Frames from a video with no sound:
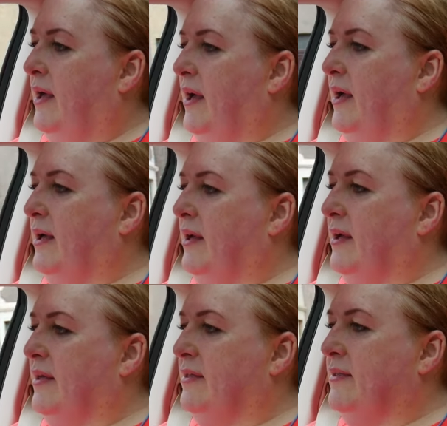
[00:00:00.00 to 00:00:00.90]

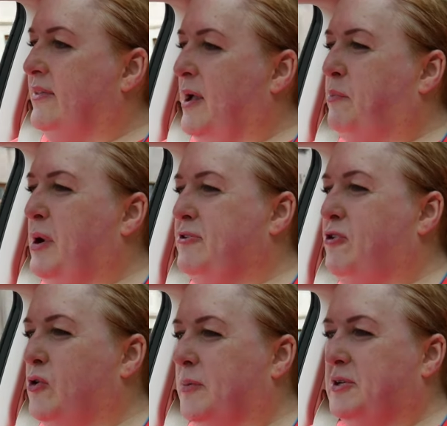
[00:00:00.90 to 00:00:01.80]
uh, the upright
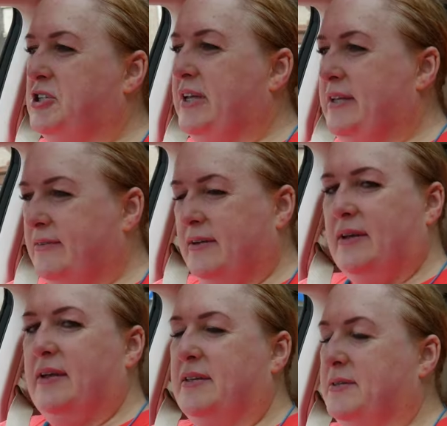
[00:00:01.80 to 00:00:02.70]
brewing machine.
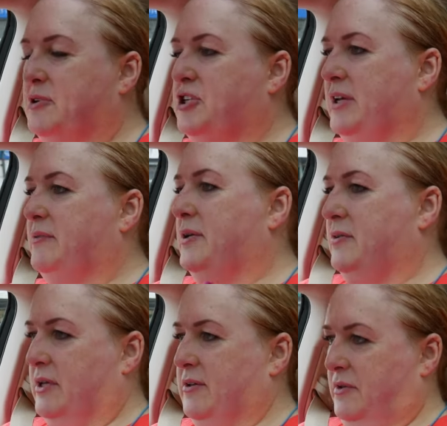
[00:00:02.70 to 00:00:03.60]
Uh, it's a machine where
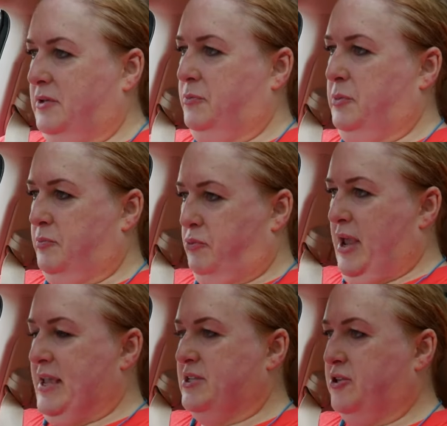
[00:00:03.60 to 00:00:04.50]
you're, you're, you're
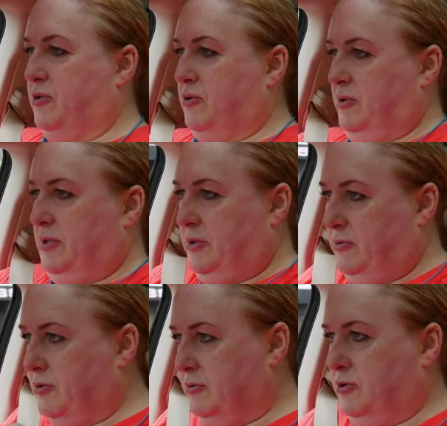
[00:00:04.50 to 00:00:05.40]
braced here and you,
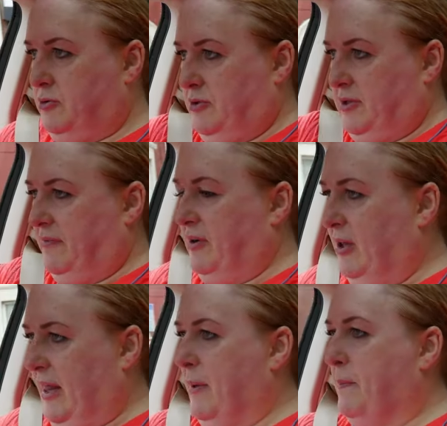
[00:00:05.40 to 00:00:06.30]
you, you give it
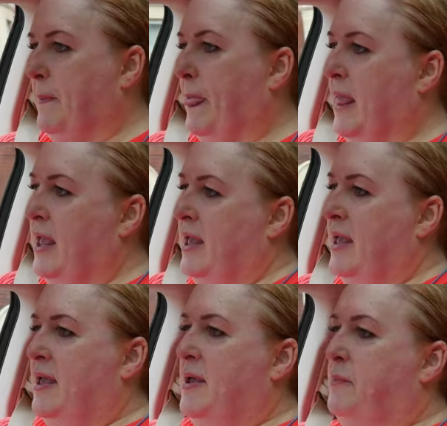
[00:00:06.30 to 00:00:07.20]
all that.
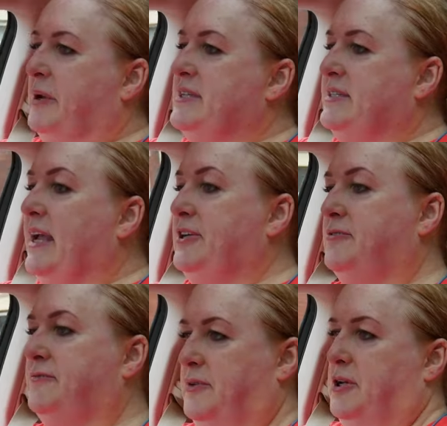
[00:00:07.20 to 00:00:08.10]
But instead
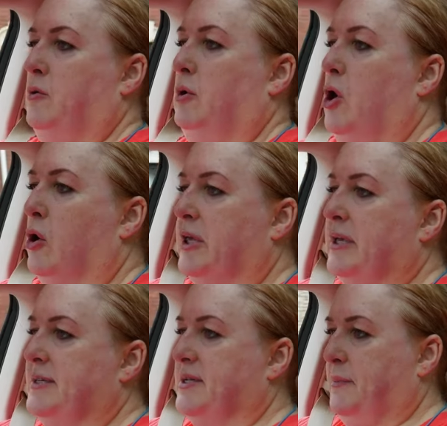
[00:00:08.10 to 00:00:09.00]
of, you know,
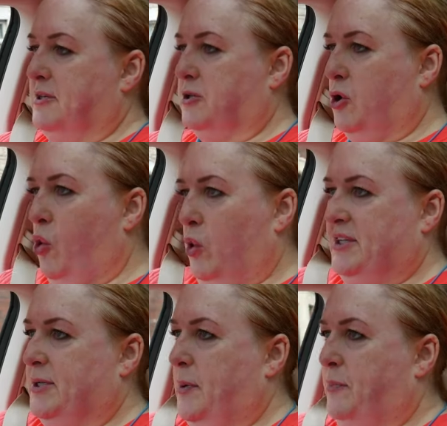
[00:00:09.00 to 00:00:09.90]
locking his, up, his core and
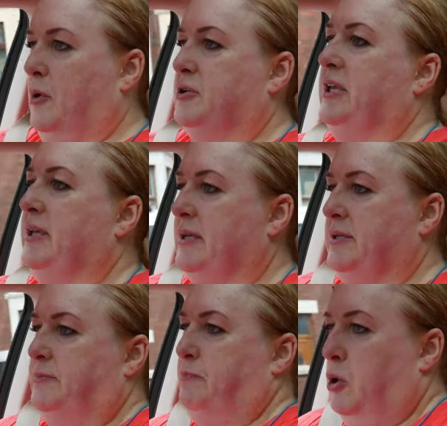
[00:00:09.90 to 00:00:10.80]
his upper body
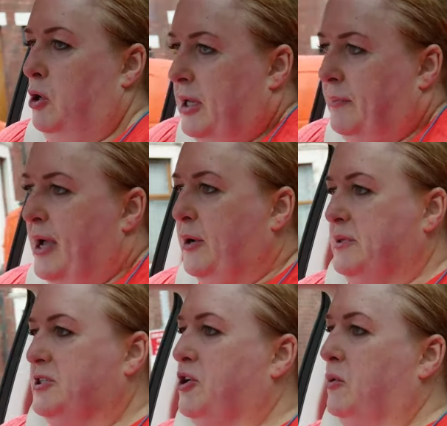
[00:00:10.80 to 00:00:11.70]
and pulling back with
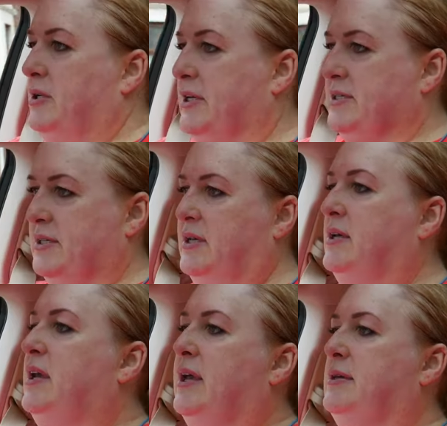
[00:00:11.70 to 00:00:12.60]
his shoulders,
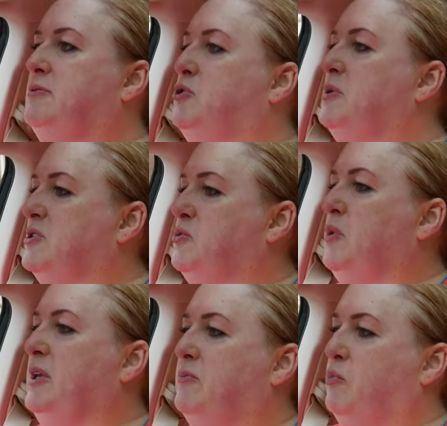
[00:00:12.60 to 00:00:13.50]
he was doing this
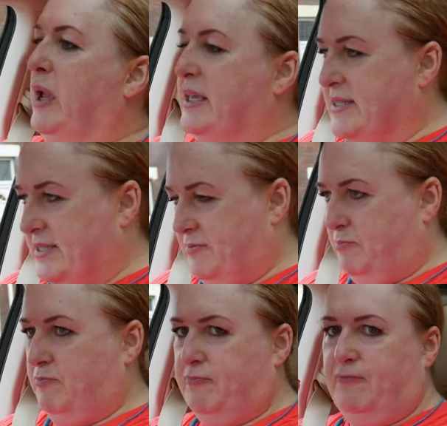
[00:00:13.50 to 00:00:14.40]
weird waist
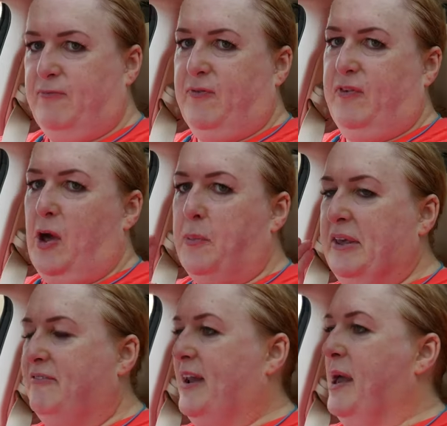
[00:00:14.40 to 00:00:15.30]

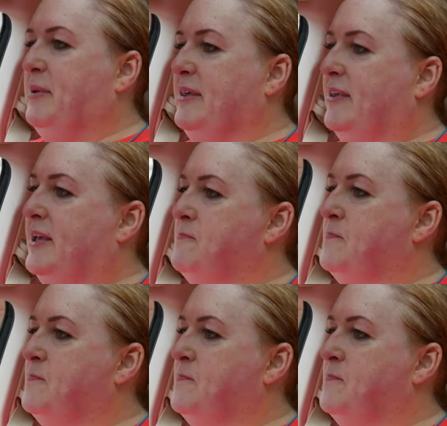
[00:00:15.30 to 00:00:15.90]
floppy flappy thing.